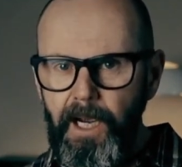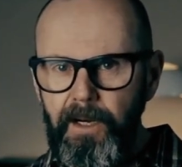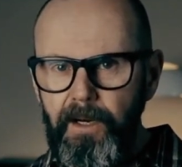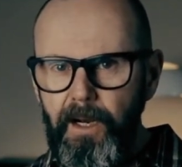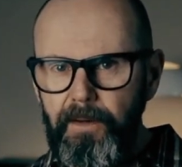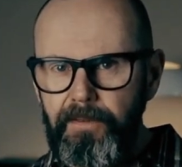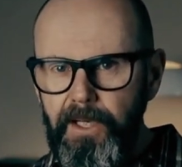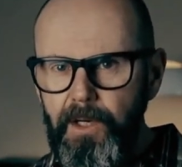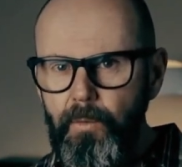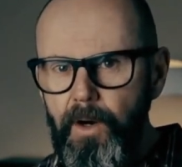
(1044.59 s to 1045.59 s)
And I
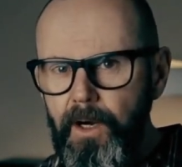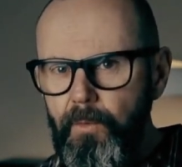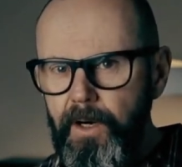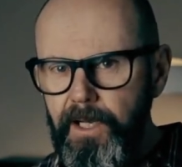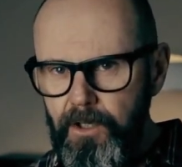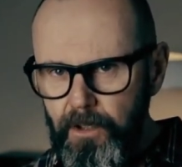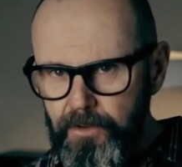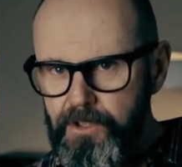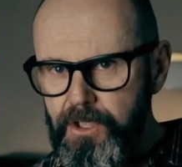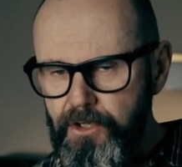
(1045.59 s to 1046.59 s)
think what I want to
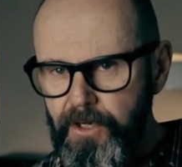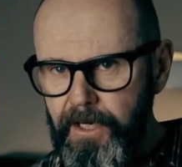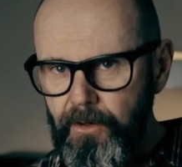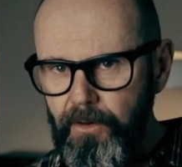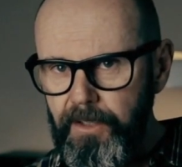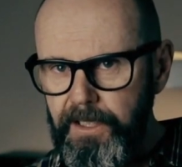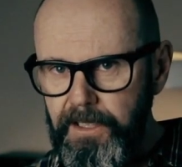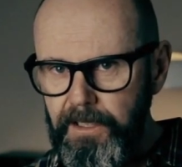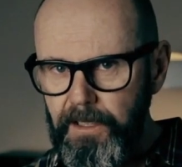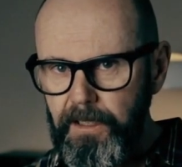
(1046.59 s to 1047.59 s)
concentrate on
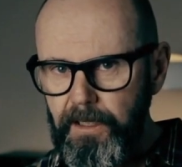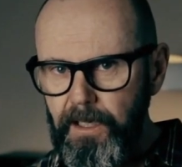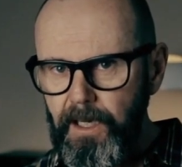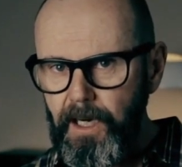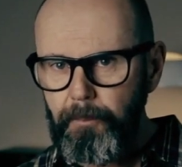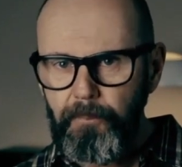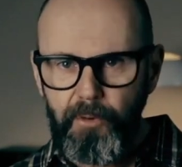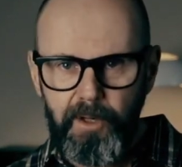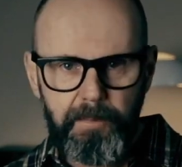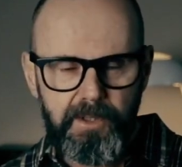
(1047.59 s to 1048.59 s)
here are
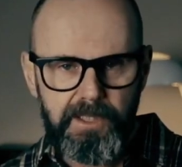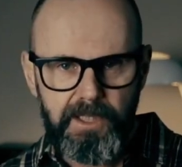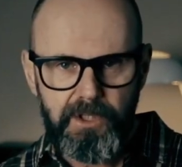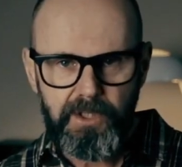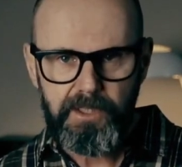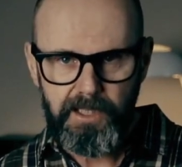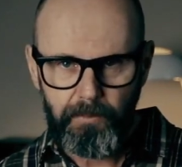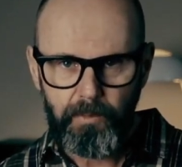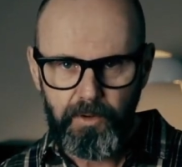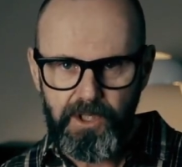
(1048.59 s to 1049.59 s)
prepositions
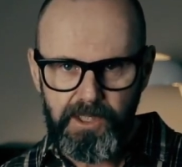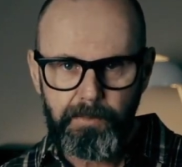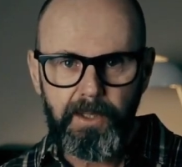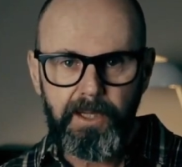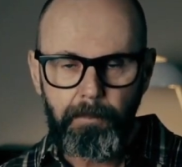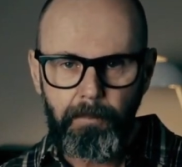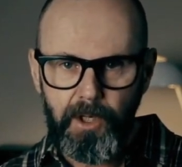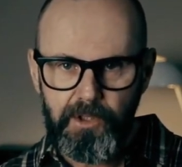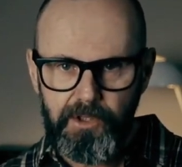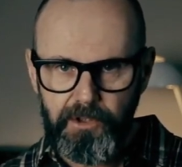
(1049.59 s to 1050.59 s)
that will just be the
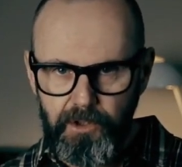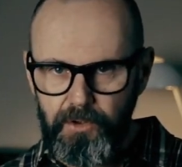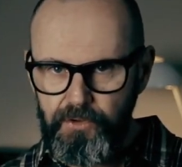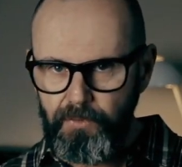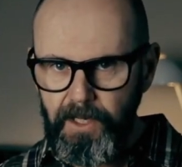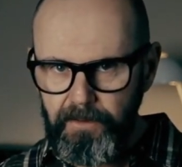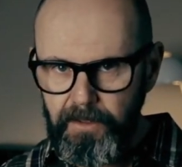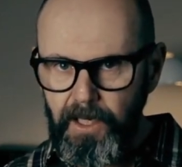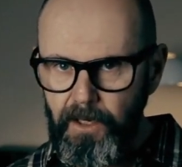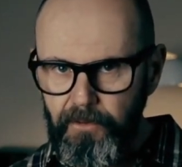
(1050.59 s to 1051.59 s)
most used rather
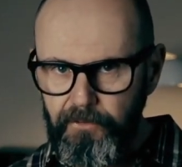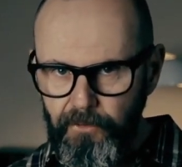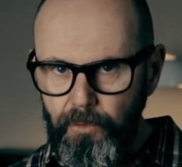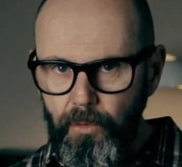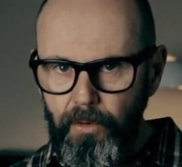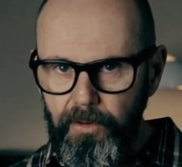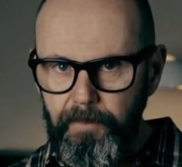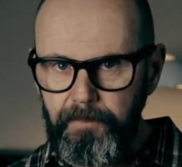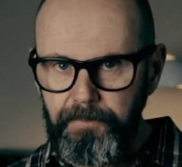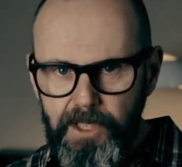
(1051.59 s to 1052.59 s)
than going through all of
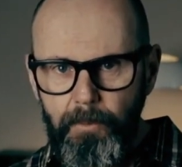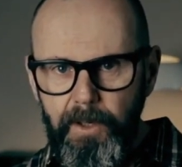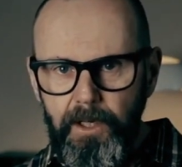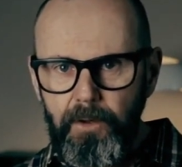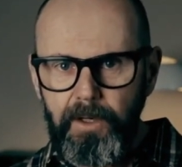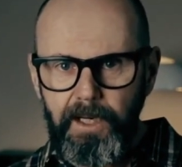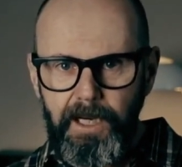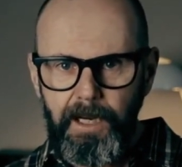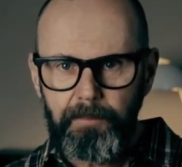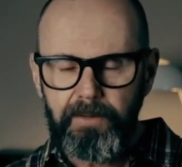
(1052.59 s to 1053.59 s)
them. First, I want to look at a
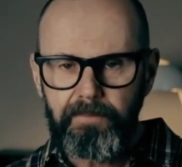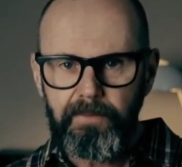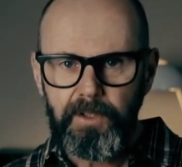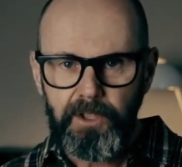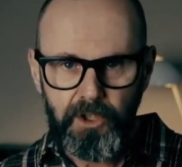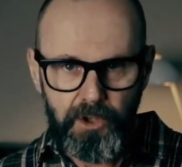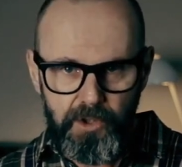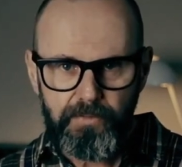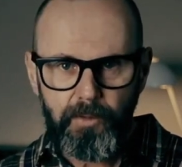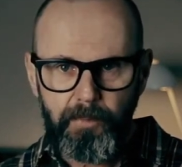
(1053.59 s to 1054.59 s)
couple of
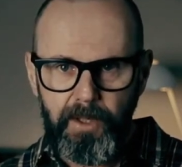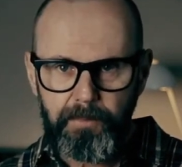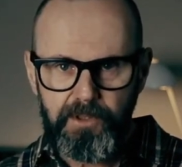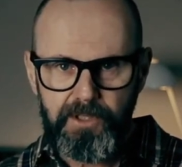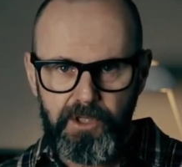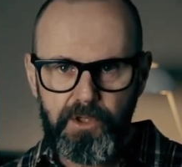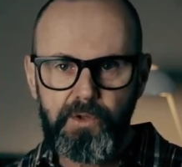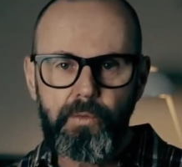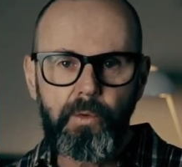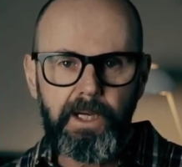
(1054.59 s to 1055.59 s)
useful
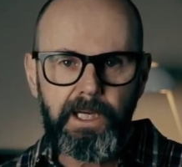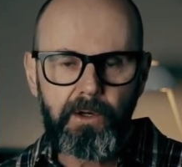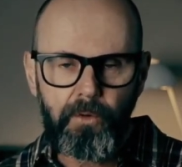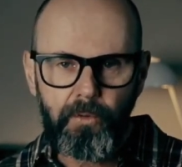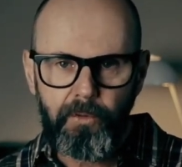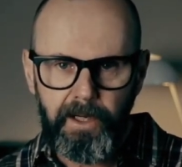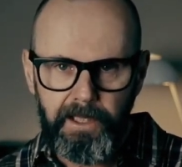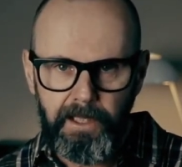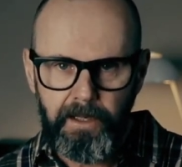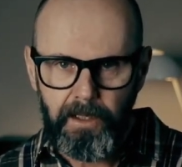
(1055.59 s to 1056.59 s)
prepositions we
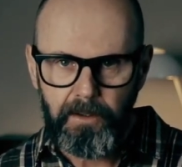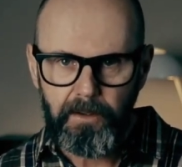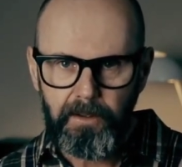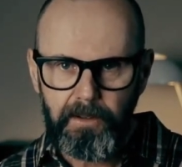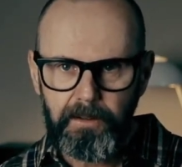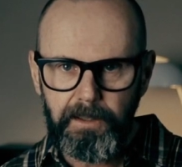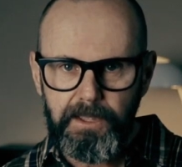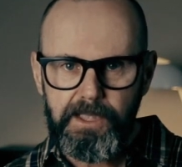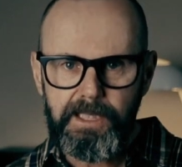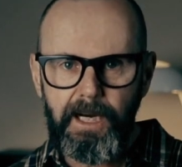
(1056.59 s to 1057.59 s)
already know.
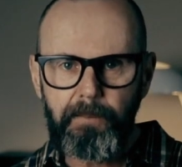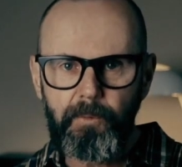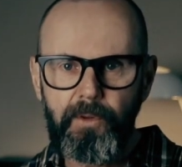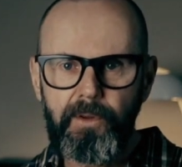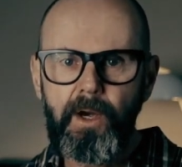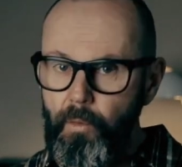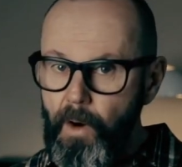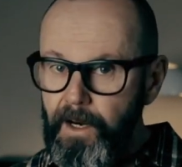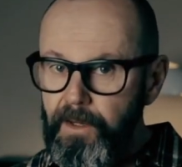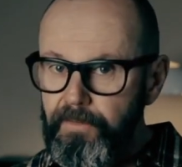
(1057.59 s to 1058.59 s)
Let's start with
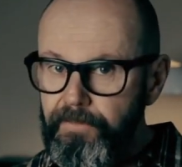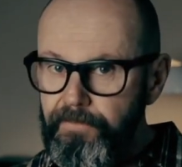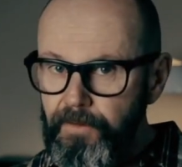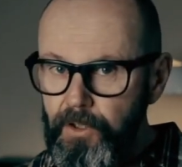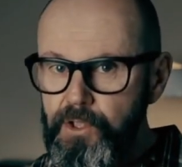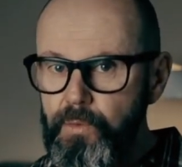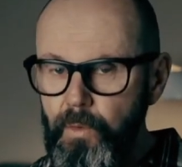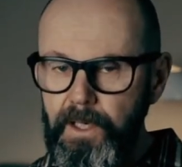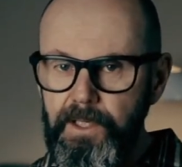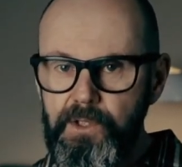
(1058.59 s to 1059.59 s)
one of the
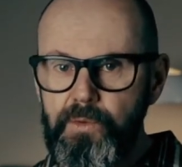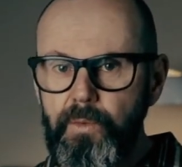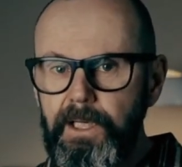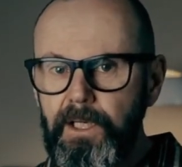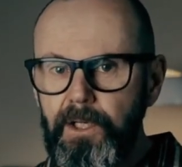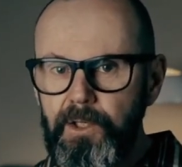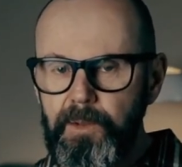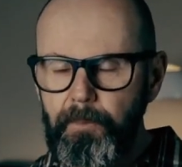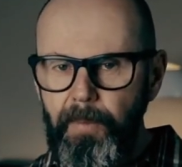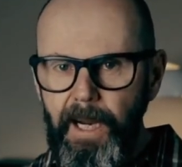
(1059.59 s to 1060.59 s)
first ones we
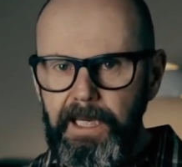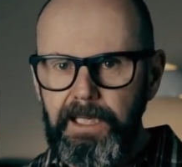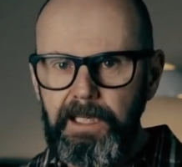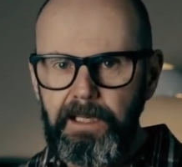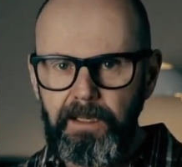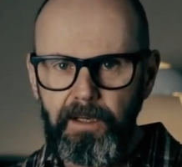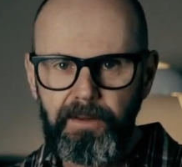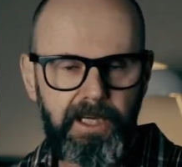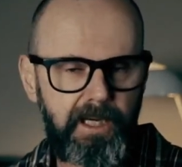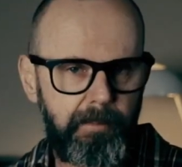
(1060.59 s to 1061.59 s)
learned back in, I
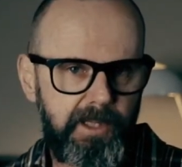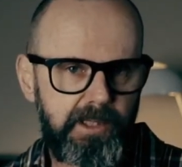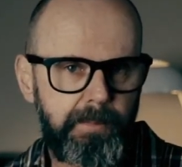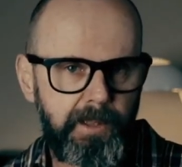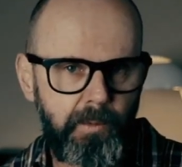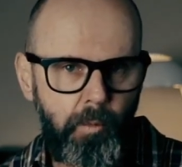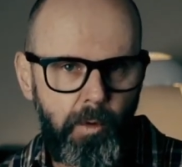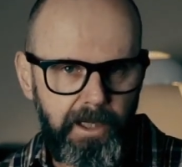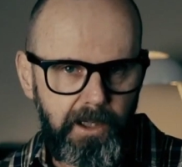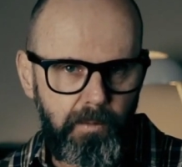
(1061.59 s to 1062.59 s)
think it must be
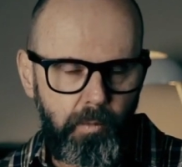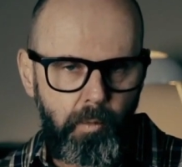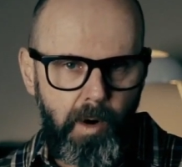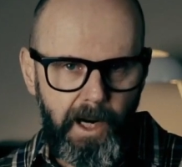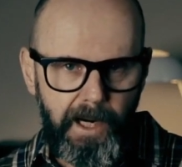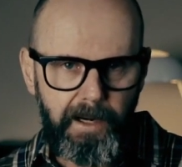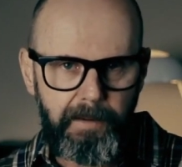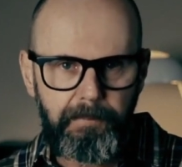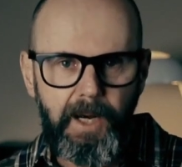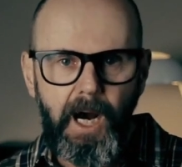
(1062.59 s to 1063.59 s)
week
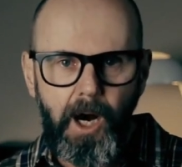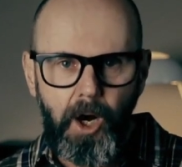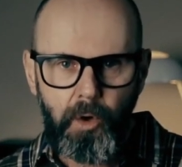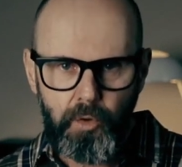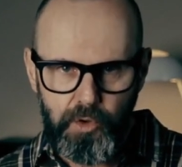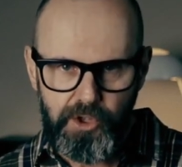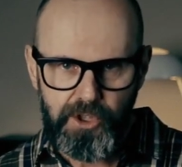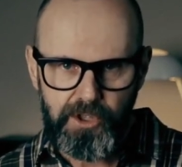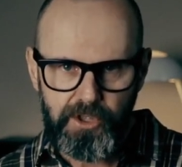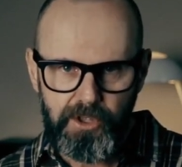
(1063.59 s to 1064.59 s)
1,
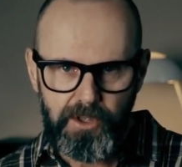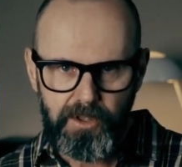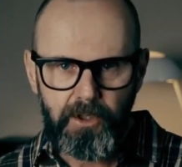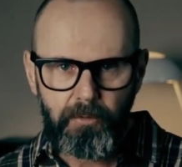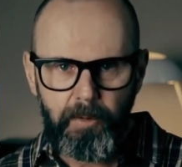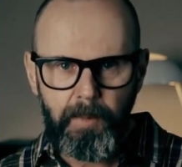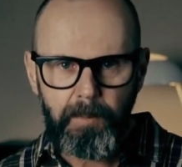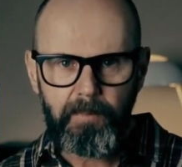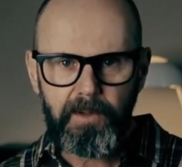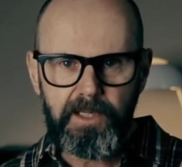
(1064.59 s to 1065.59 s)
aus. And you'll
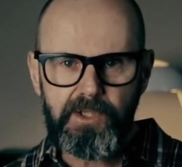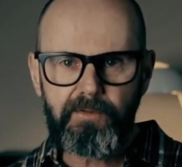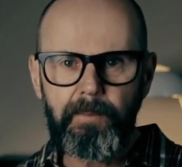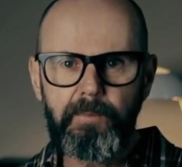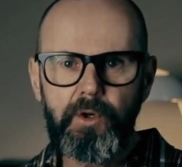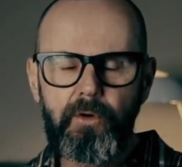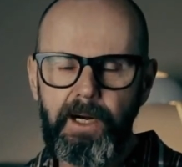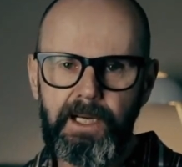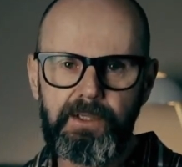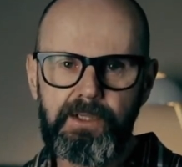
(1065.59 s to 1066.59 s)
remember this from
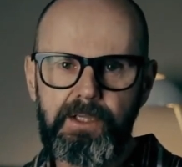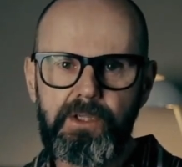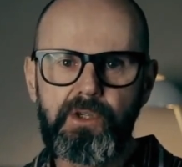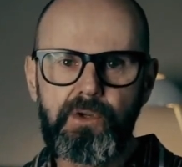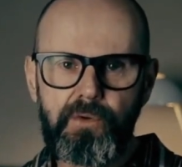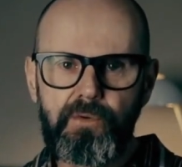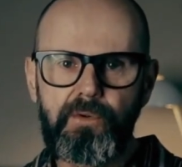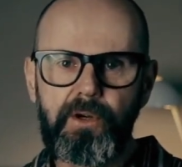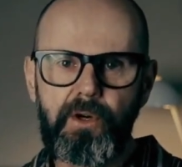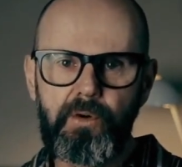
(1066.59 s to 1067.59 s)
your answers to
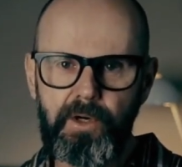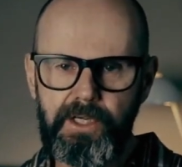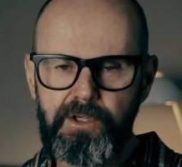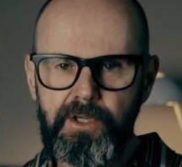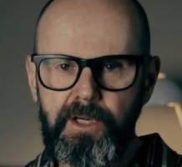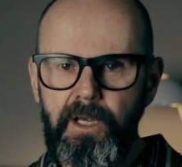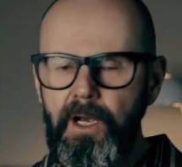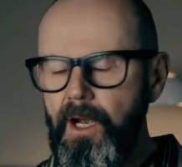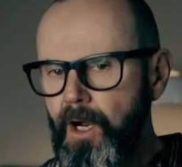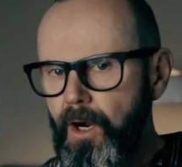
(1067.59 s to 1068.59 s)
the
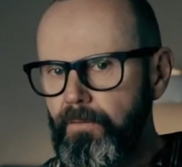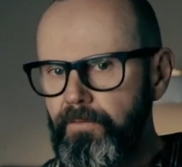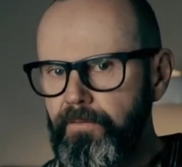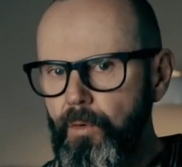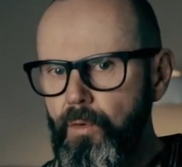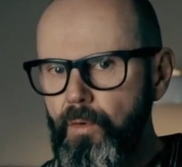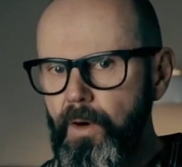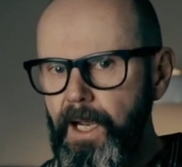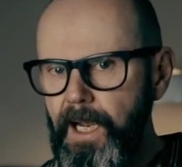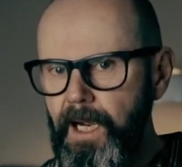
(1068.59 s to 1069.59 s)
question,
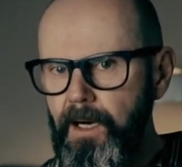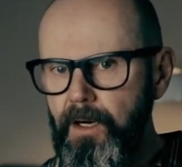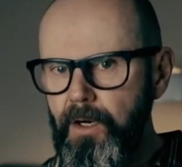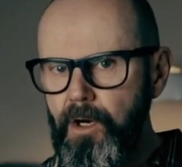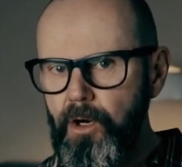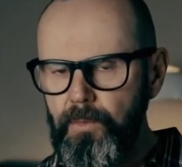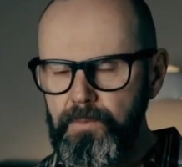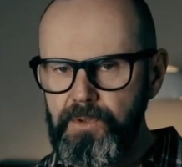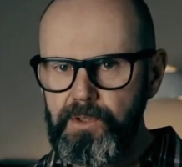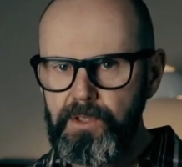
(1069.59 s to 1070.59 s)
woher
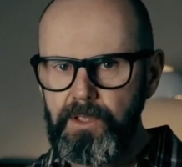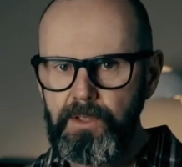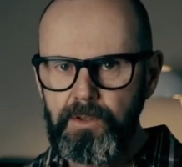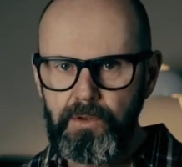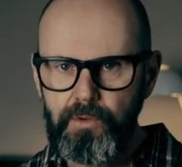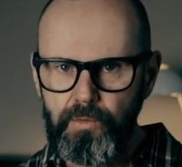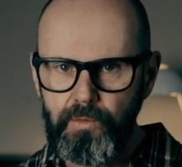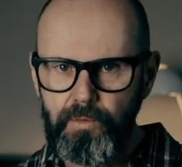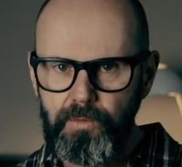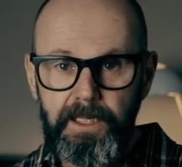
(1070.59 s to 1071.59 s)
kommst
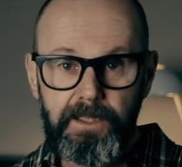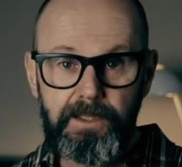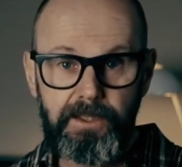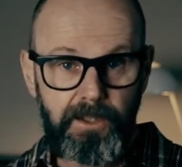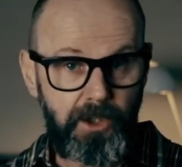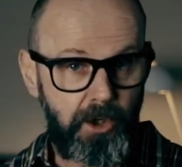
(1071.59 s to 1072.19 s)
du? Ich